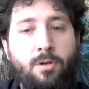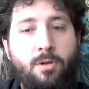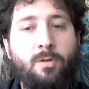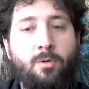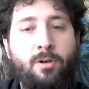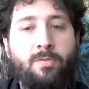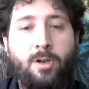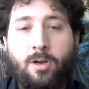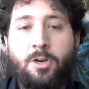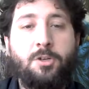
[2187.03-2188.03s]
words of
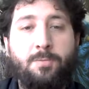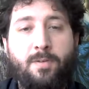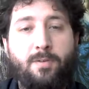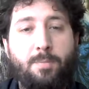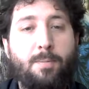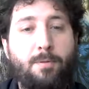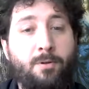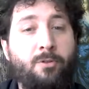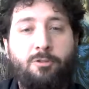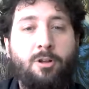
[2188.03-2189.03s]
encouragement for people who are
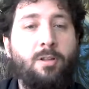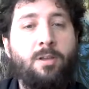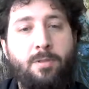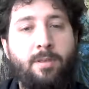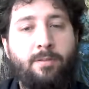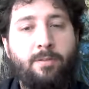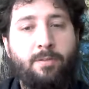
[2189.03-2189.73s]
struggling with this?